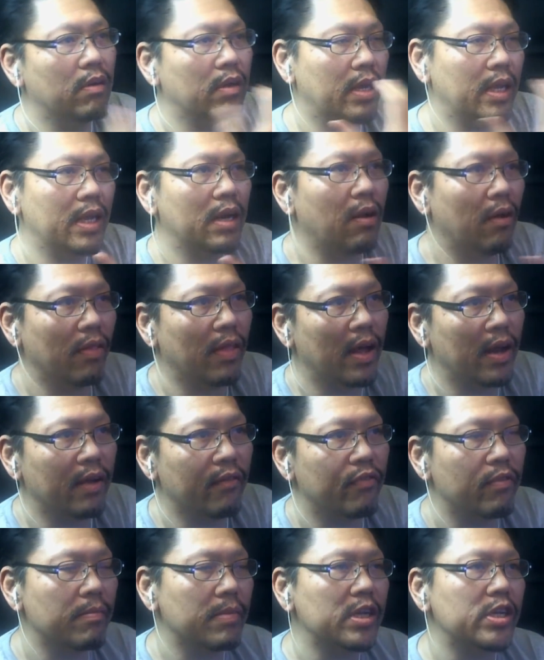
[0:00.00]
get all that
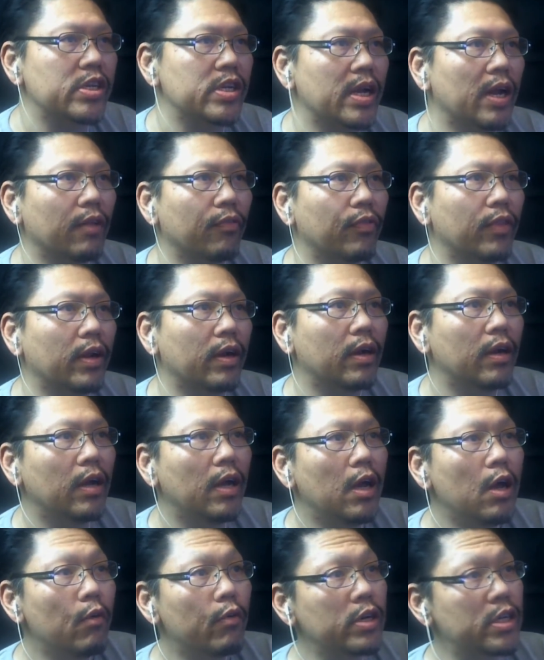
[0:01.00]
information out there,
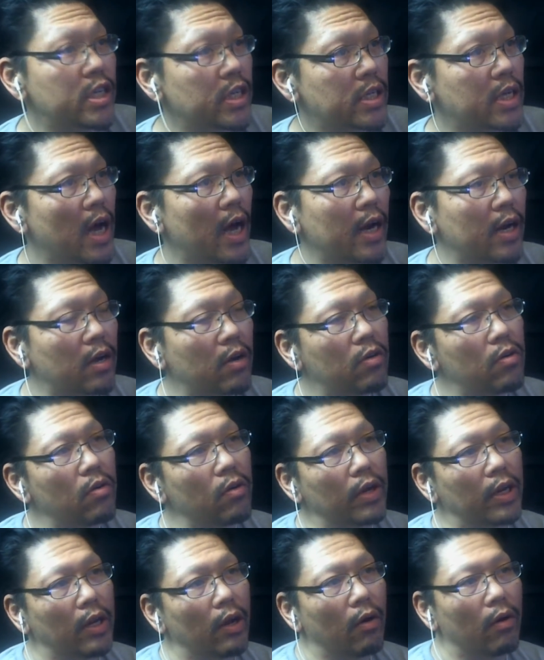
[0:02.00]
which is kind of
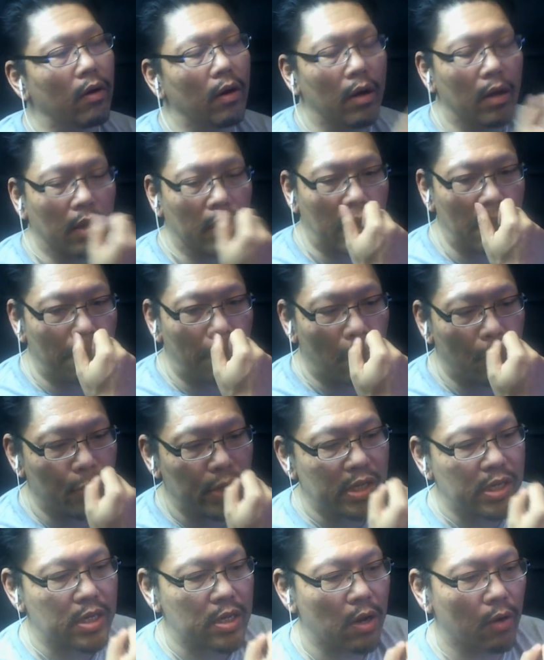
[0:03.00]
cool. A couple of
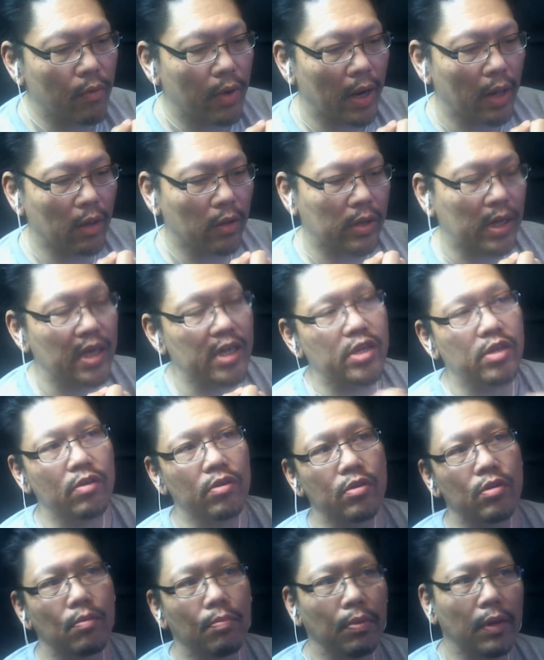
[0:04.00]
weeks ago when I looked at
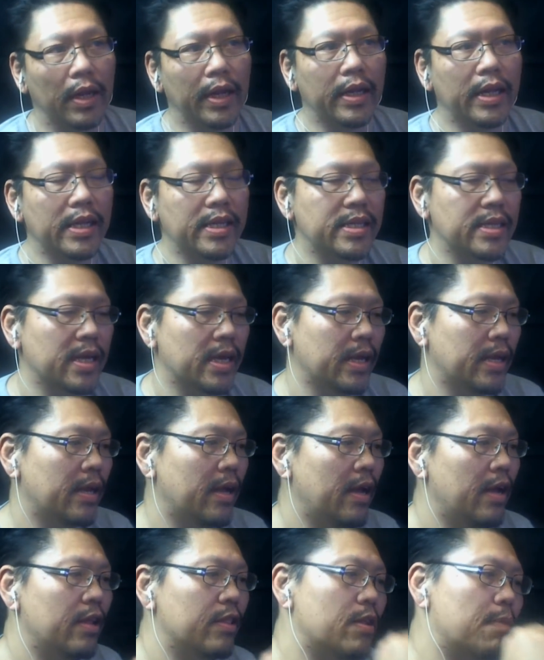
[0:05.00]
Social Blade, they said
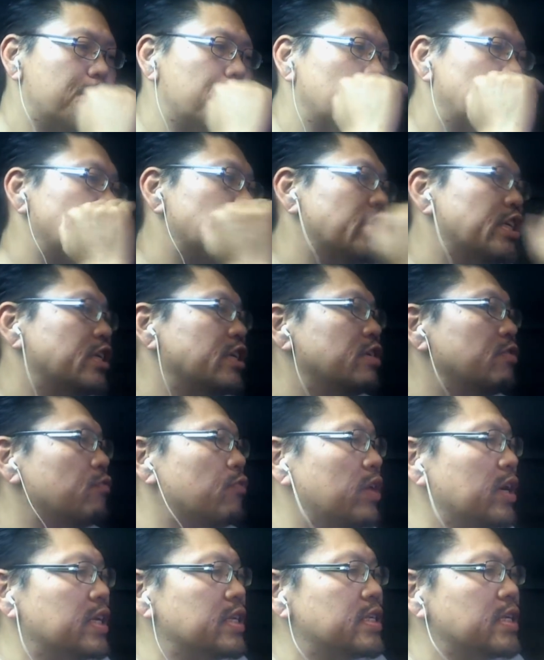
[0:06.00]
the prediction
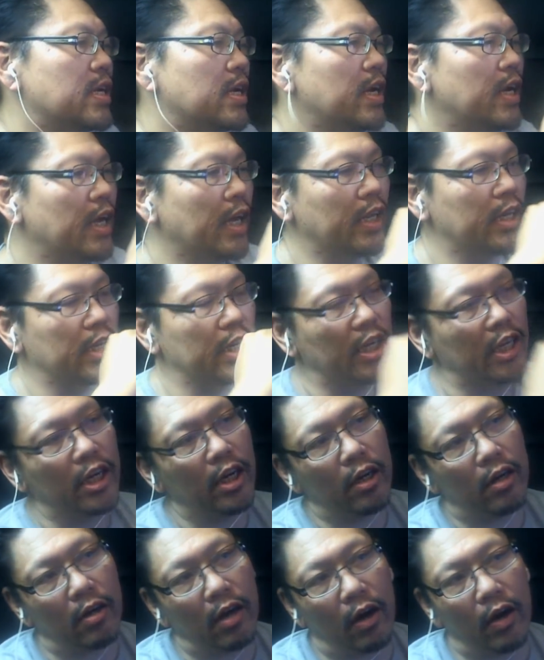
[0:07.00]
was in a
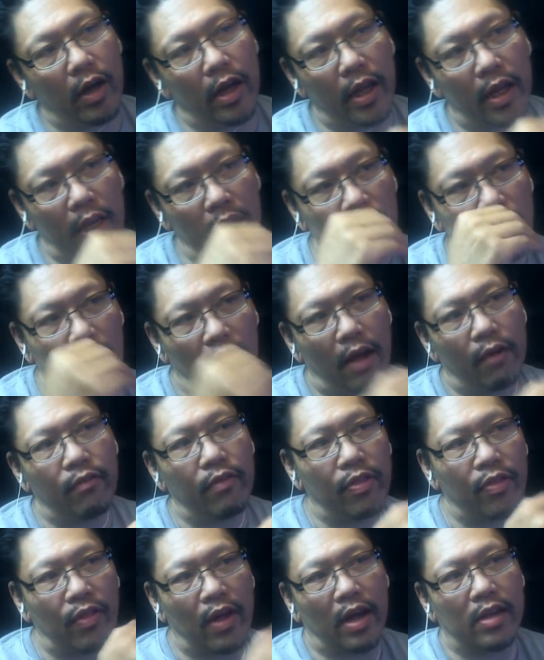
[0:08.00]
year I'll hit
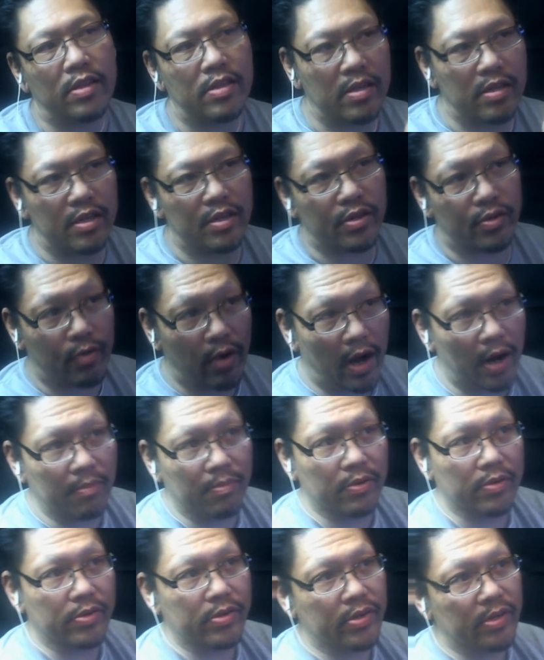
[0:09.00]
11,000
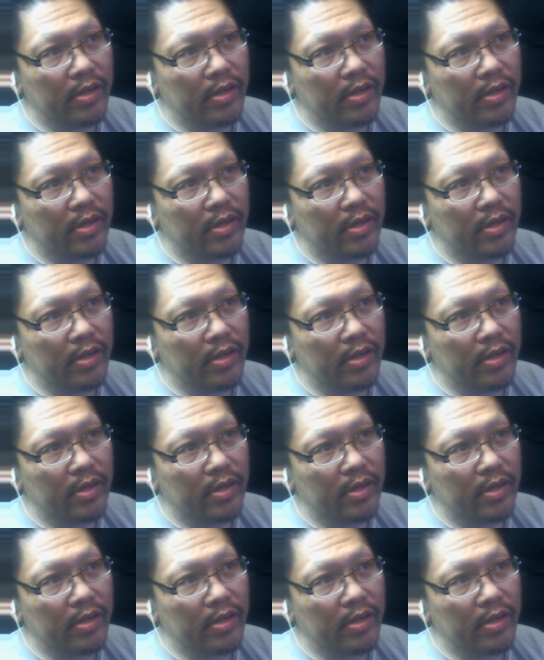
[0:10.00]
subscribers.